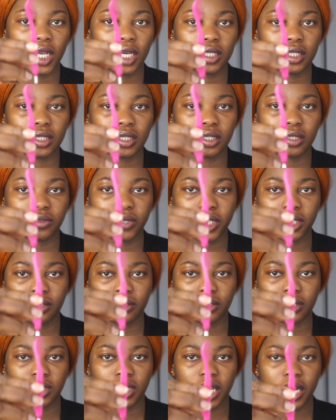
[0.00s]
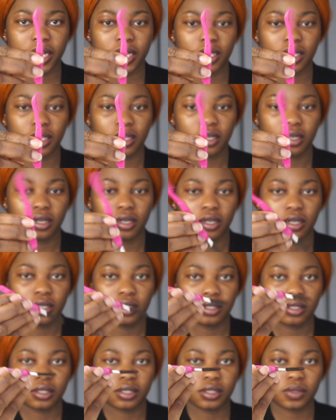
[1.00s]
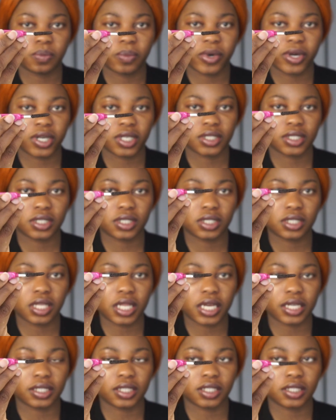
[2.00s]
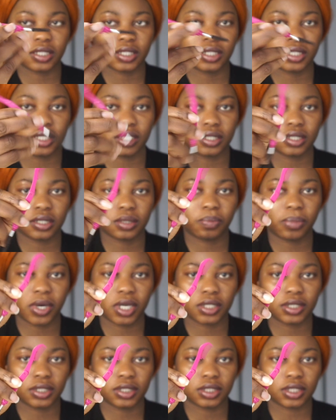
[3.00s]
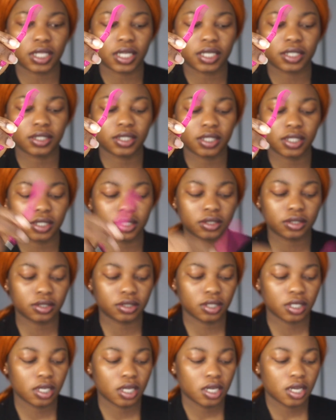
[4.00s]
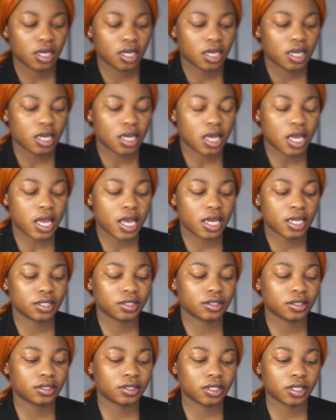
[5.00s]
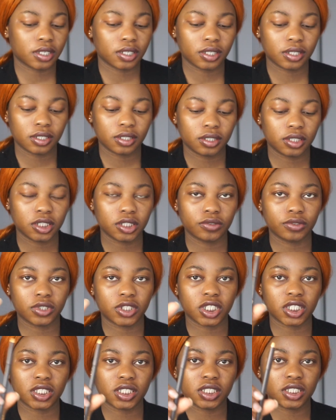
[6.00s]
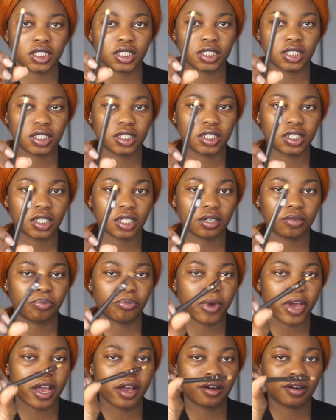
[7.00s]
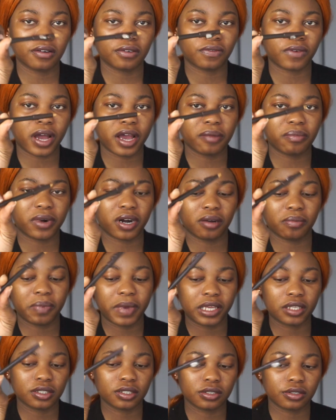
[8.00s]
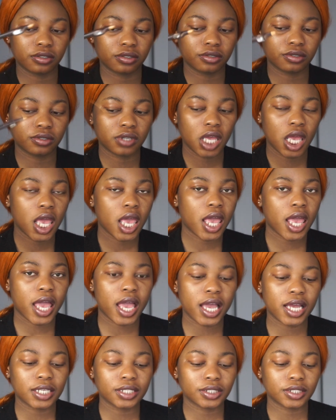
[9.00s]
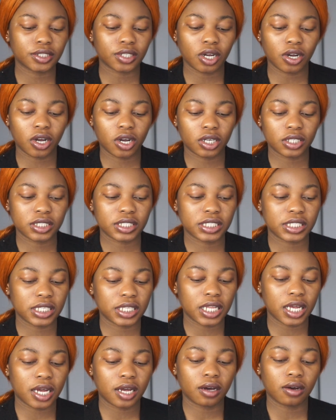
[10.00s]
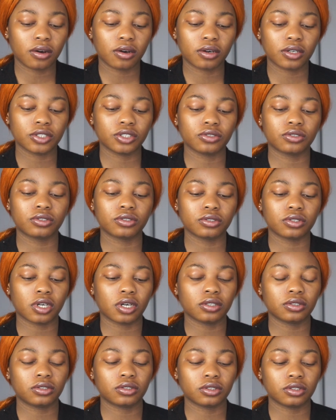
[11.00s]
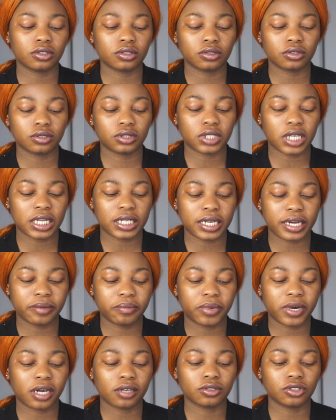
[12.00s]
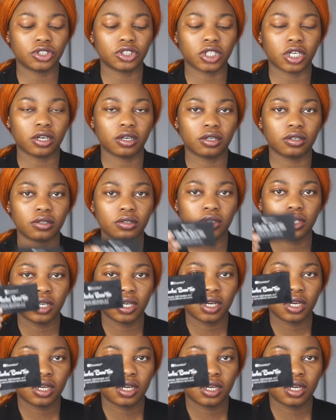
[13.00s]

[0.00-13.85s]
This is what it looks like. This part is like this and this part is like this. And you just need a pair of eyebrow pencil and a concealer, or you could also use an eyebrow gel.